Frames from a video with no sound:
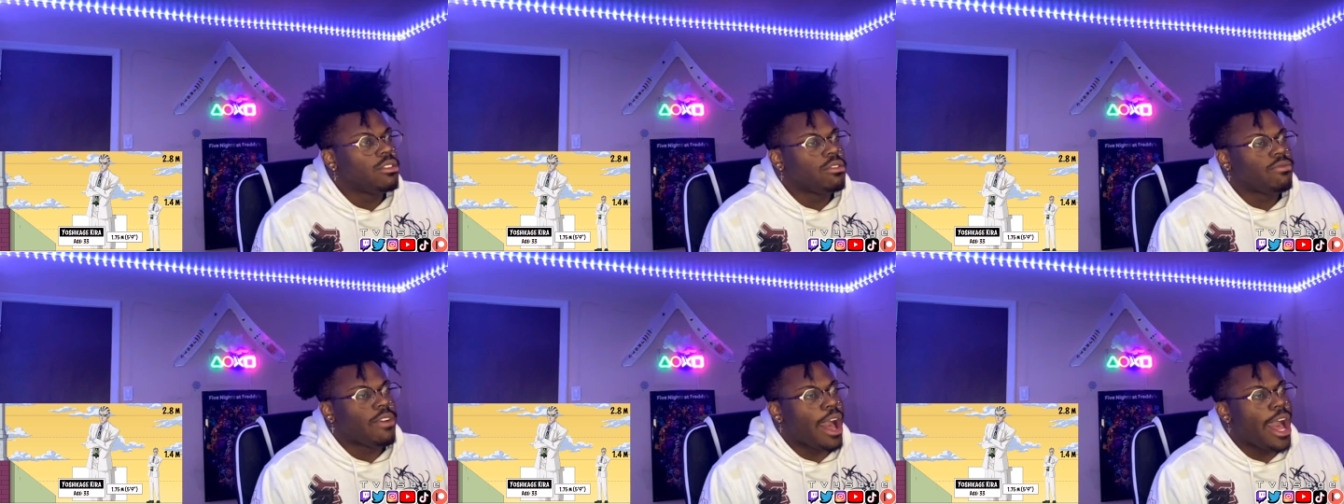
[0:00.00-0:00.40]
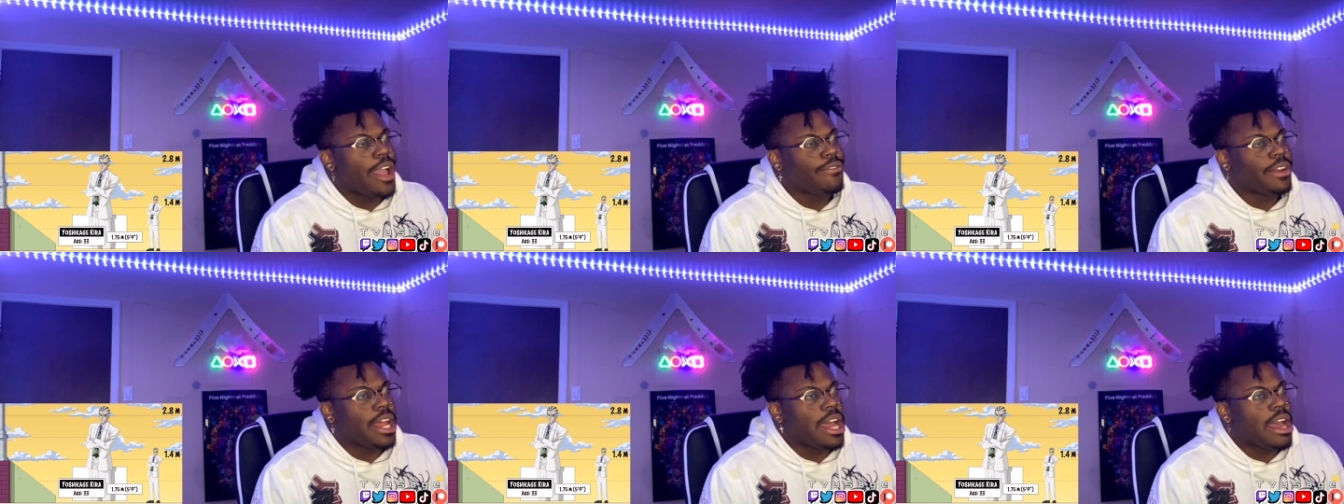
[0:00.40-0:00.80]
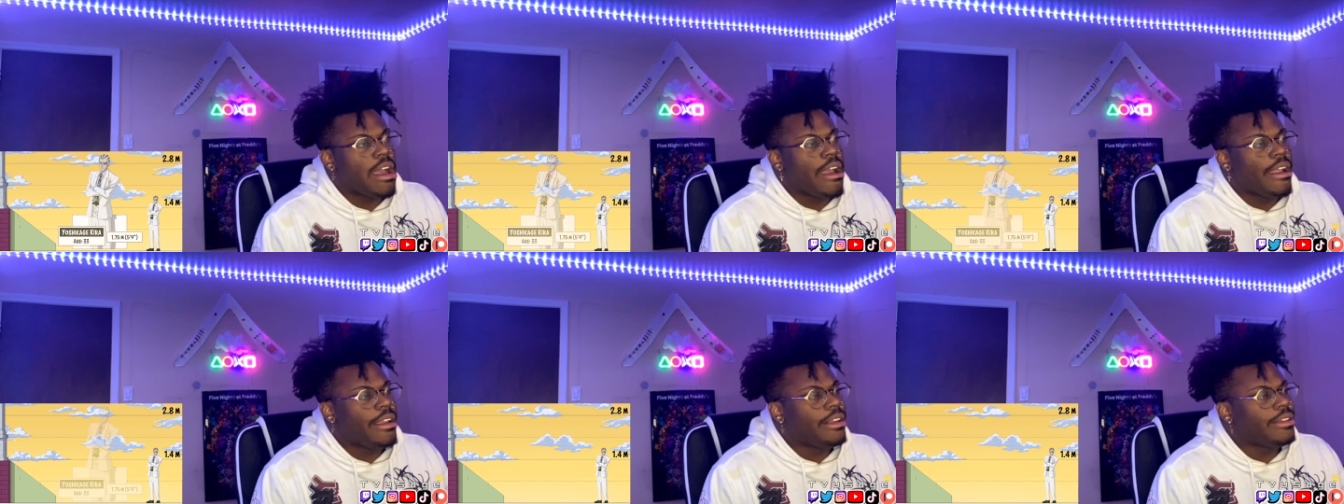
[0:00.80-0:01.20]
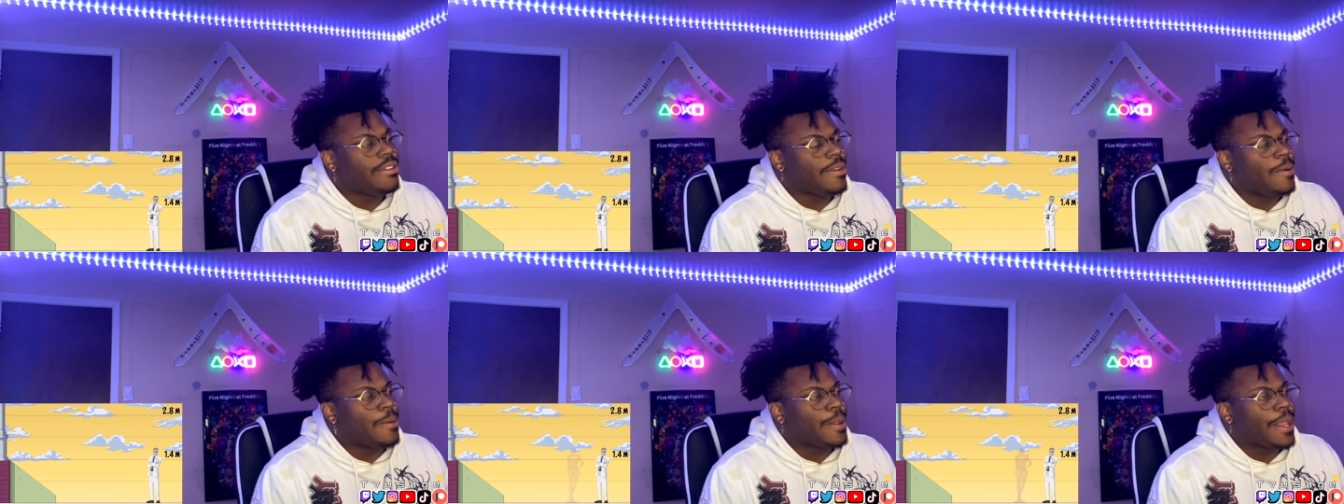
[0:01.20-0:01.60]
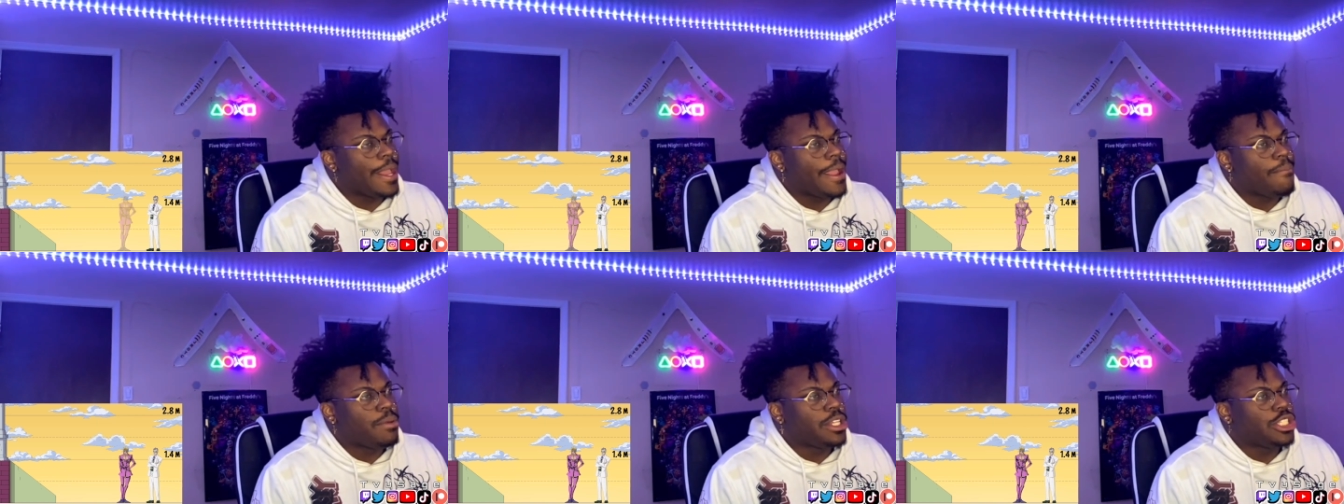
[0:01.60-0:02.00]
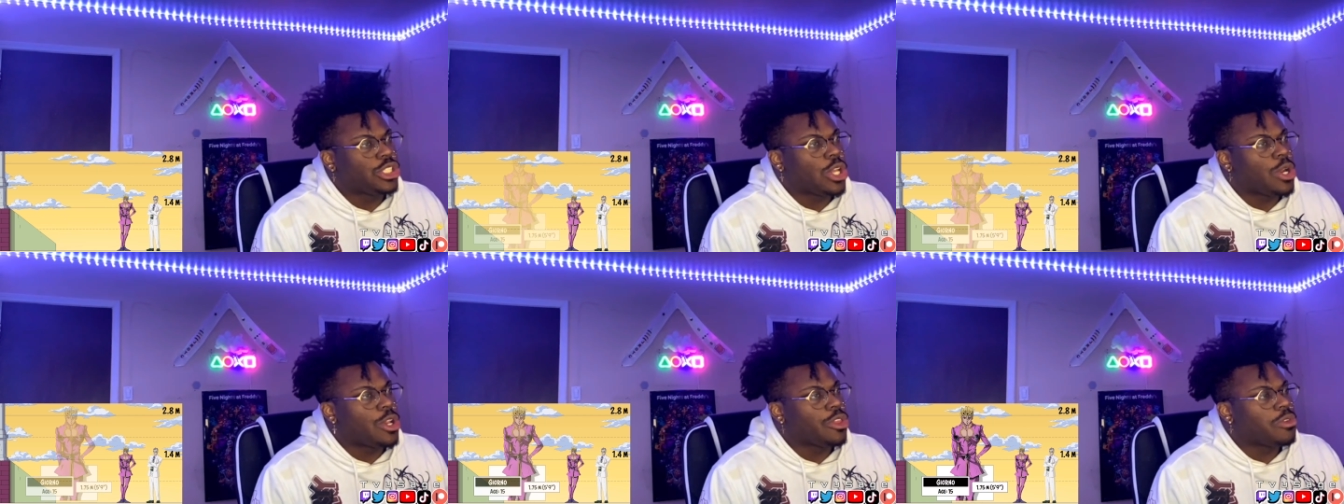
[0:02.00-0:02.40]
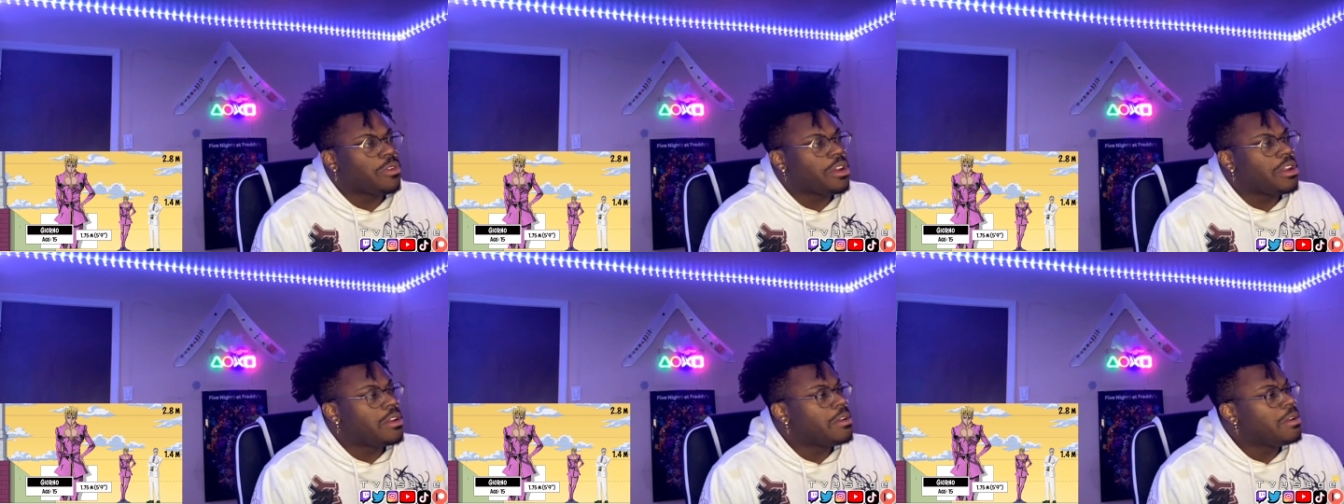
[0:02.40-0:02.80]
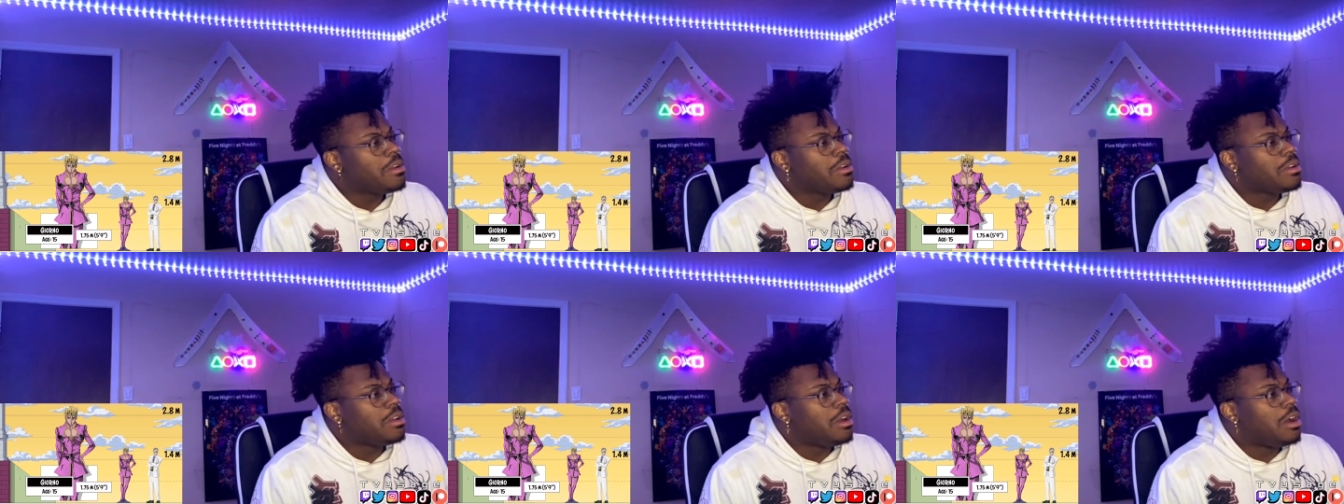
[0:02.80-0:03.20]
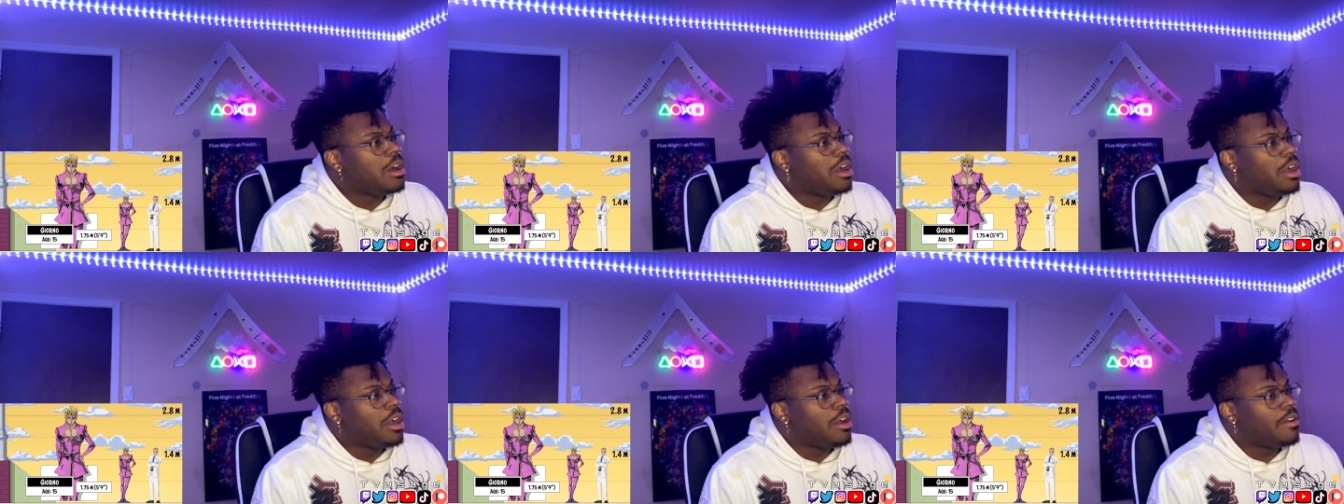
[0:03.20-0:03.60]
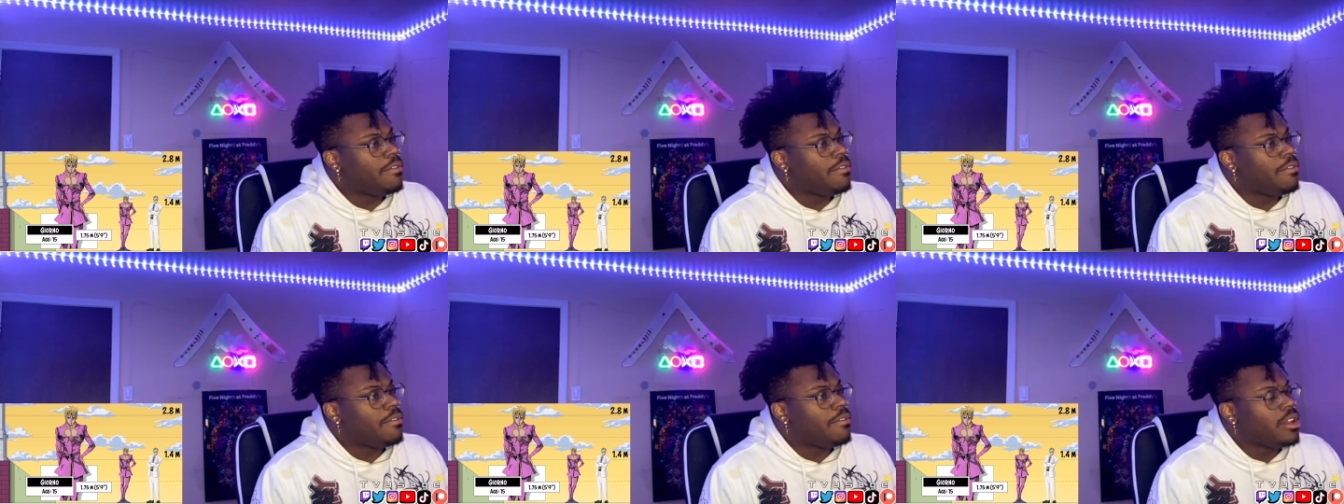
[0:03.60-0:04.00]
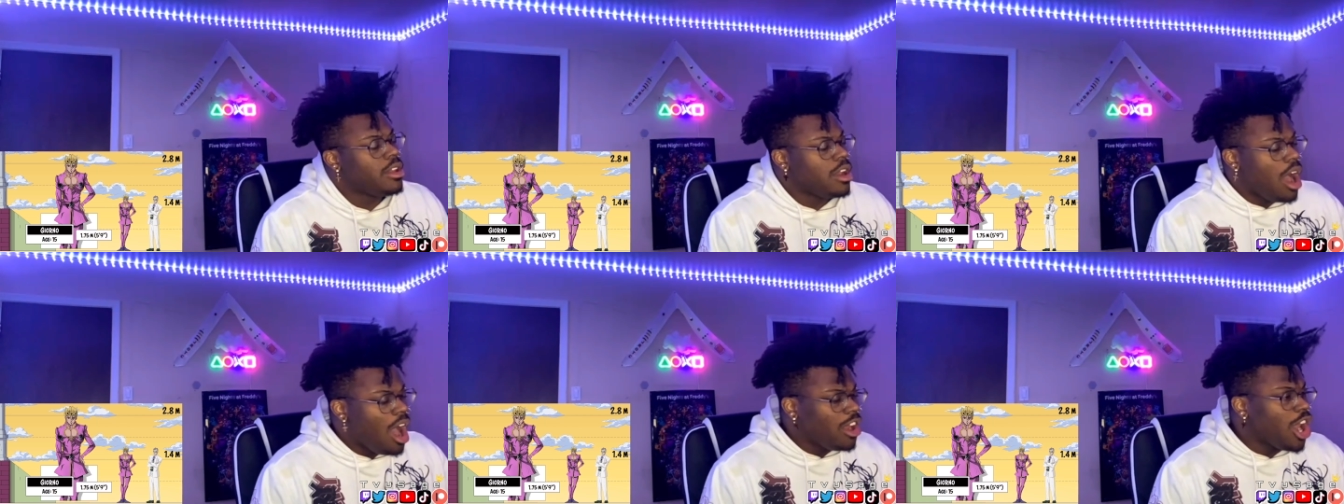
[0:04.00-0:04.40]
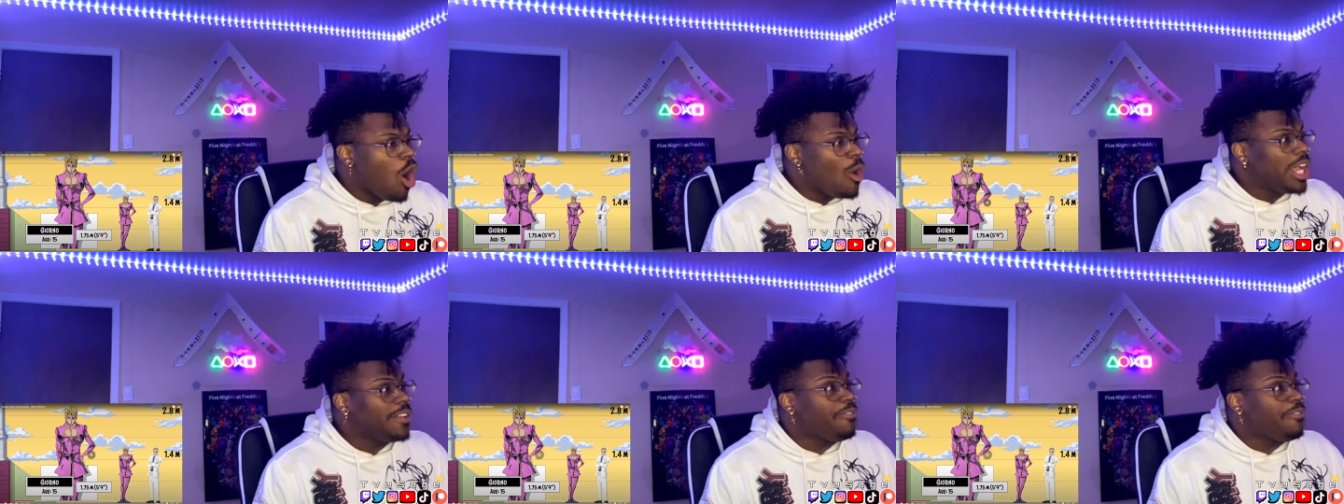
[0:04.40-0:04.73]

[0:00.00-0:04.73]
Five nine. Okay, but he's thirty three. Uh, hold oh, on, he's